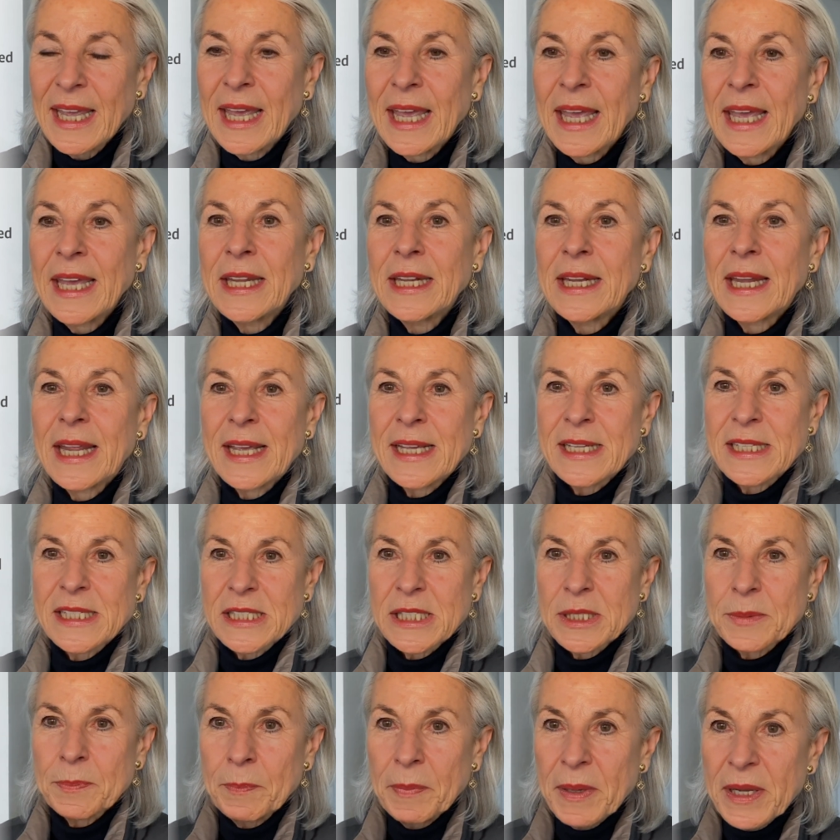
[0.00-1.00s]
And
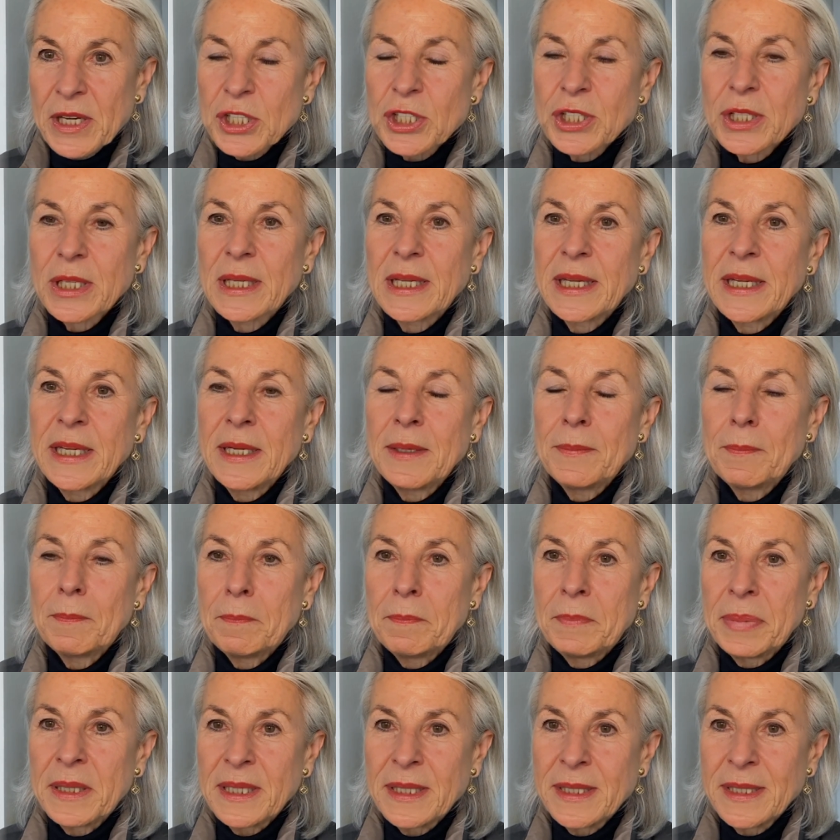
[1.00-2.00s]
especially
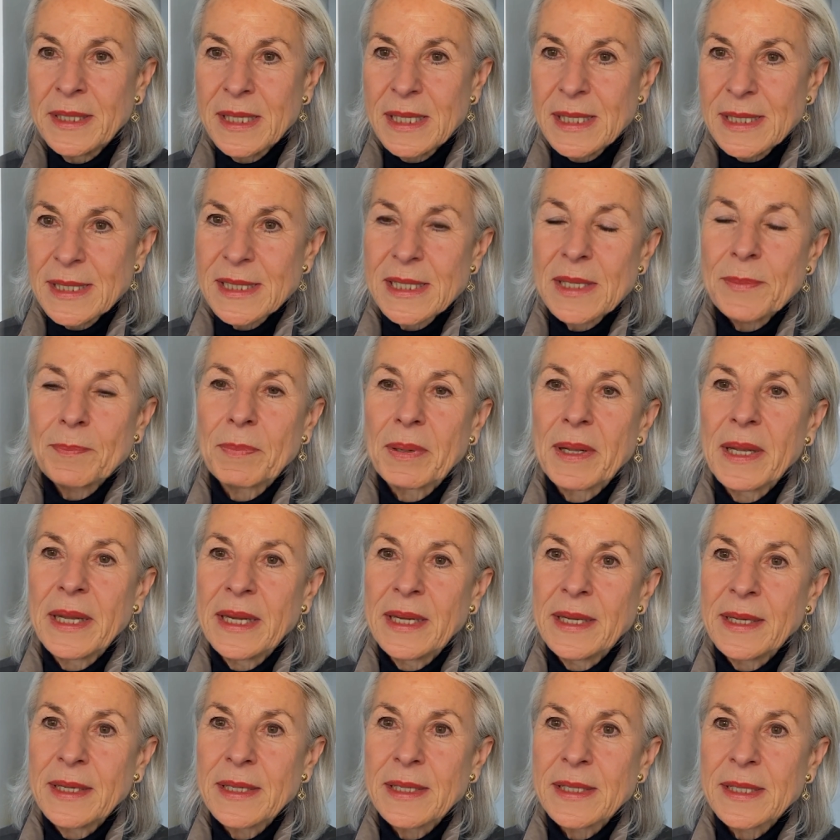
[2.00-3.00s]
be
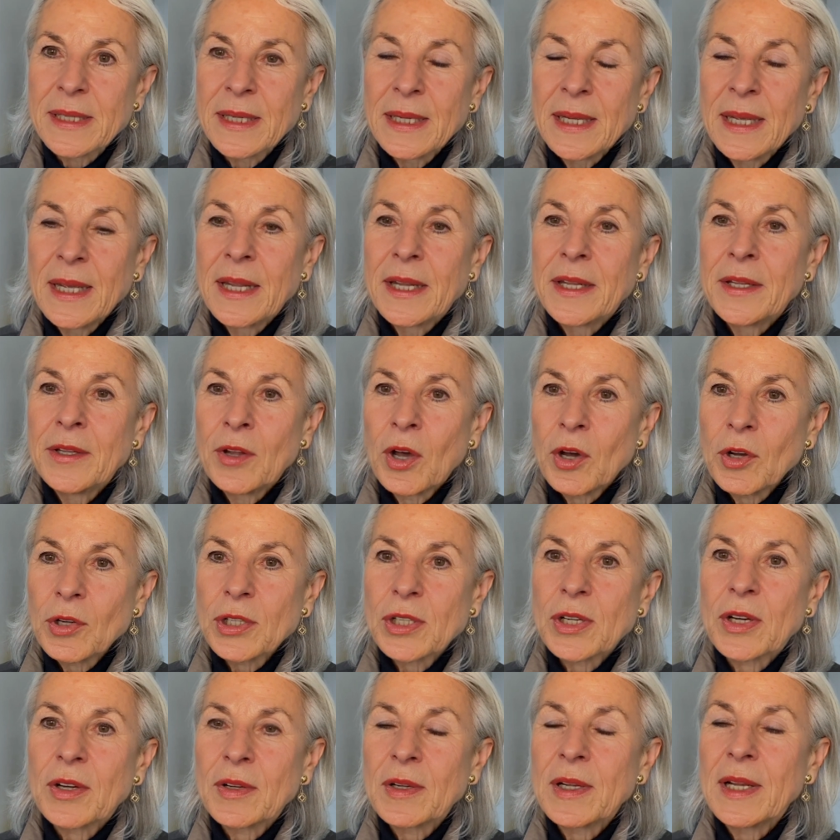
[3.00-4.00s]
disciplined, not
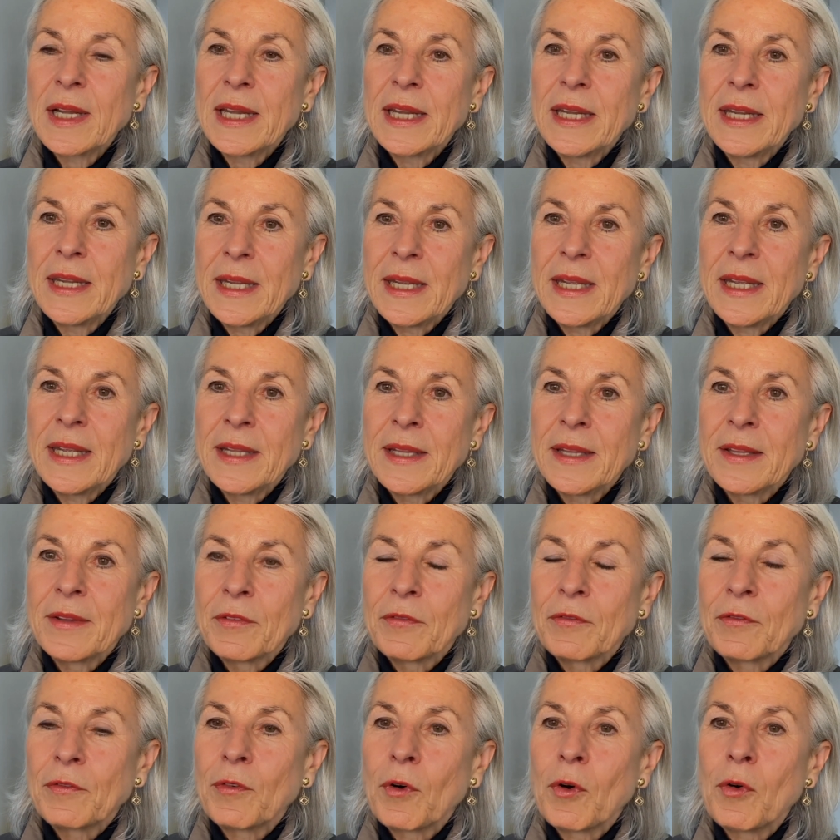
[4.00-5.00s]
only in
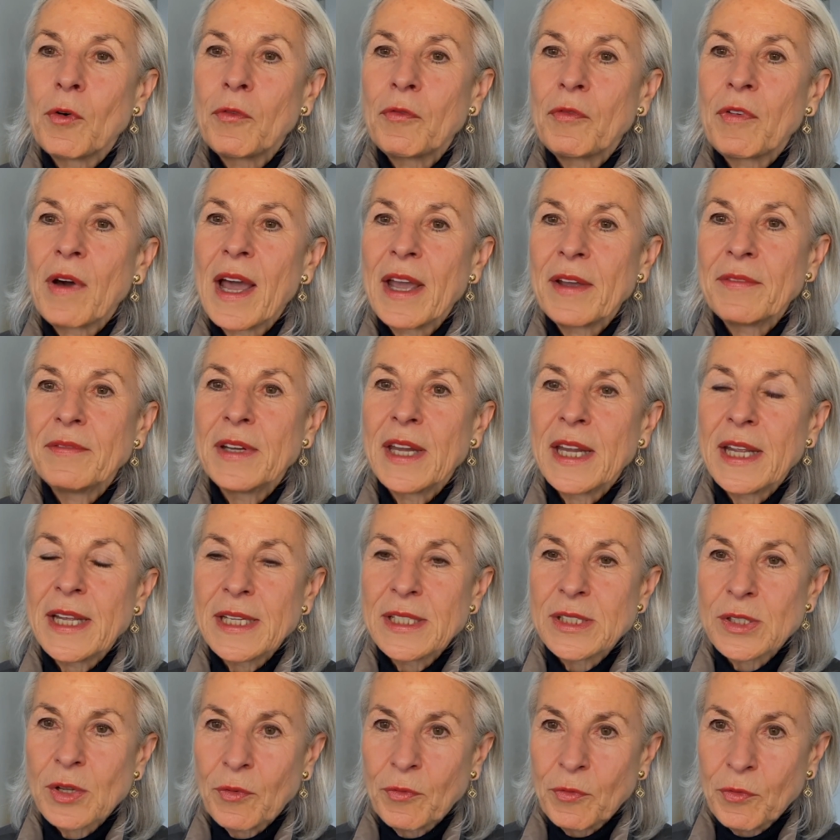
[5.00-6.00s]
the 4 or 5
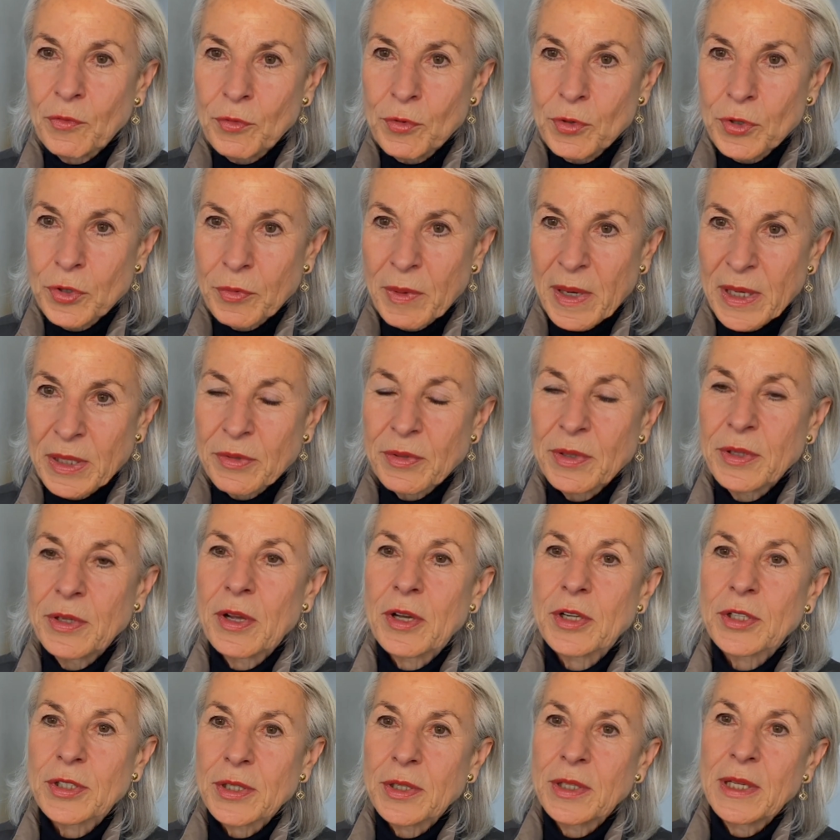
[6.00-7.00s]
days of food
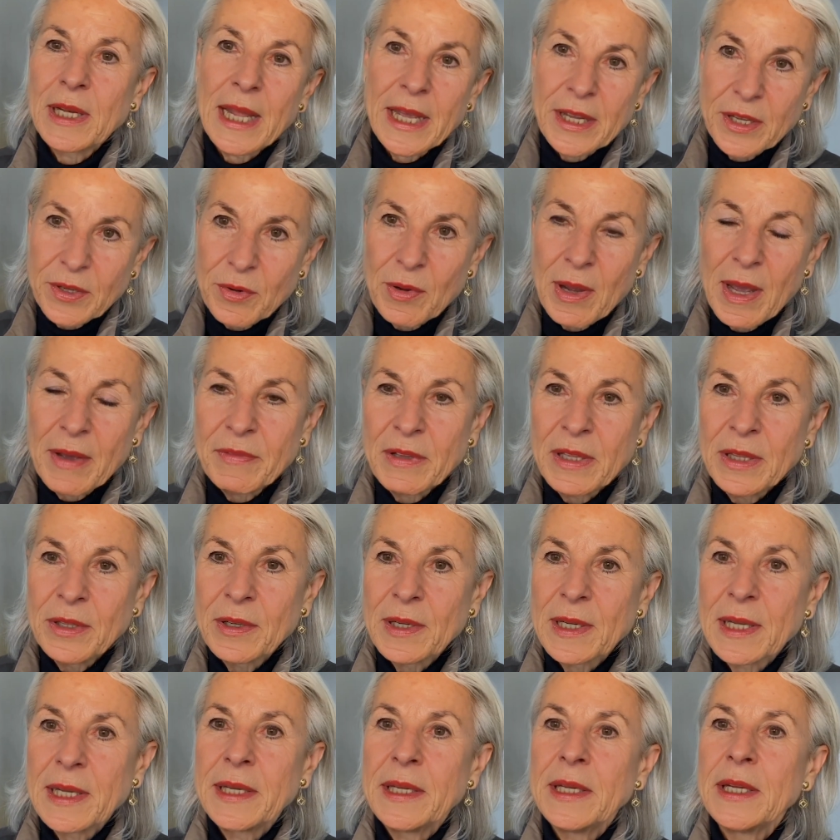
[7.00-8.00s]
reintroduction like you have in the
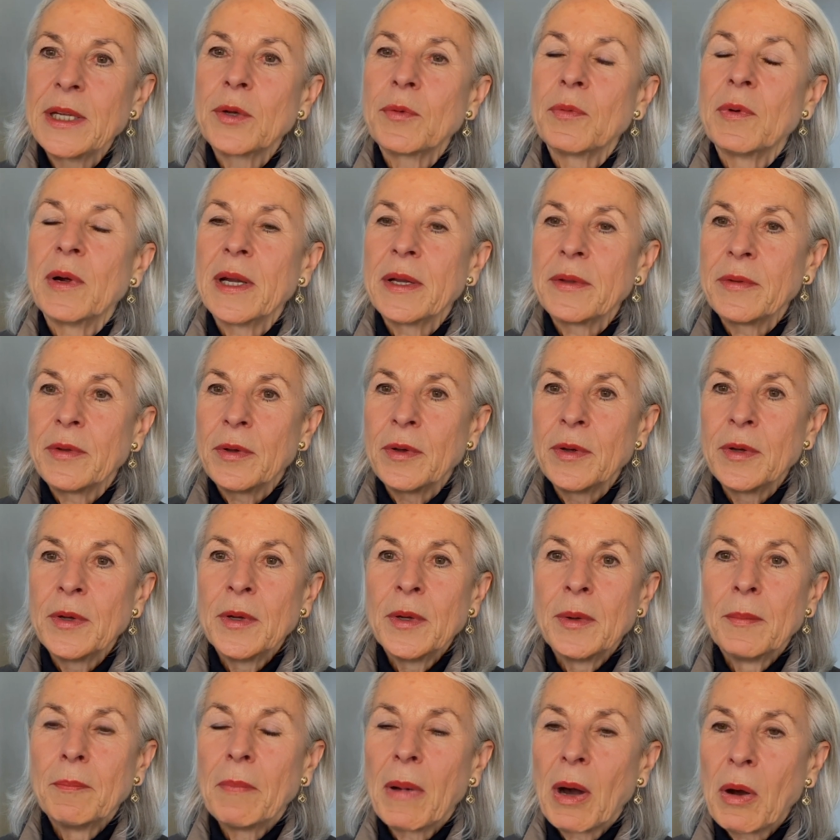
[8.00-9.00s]
clinic where the
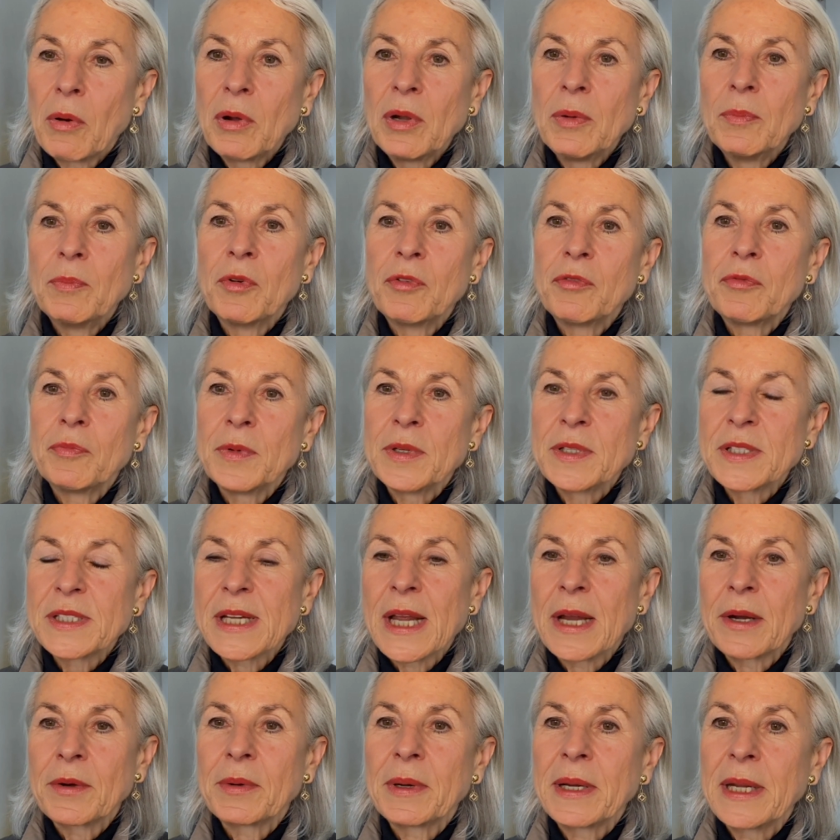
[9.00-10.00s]
bowel movements
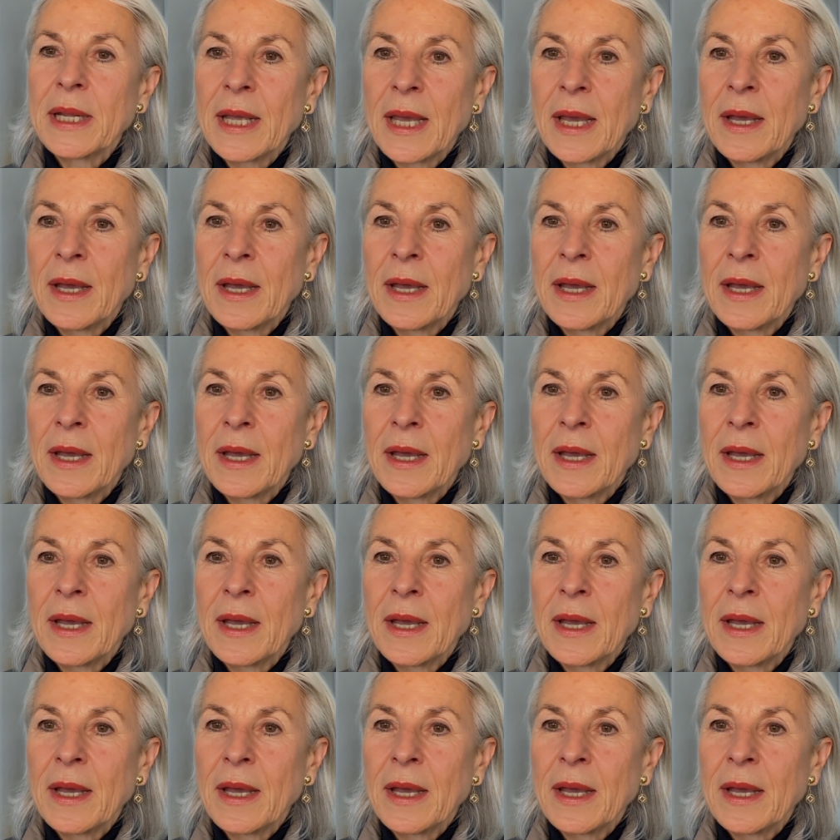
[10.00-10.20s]
are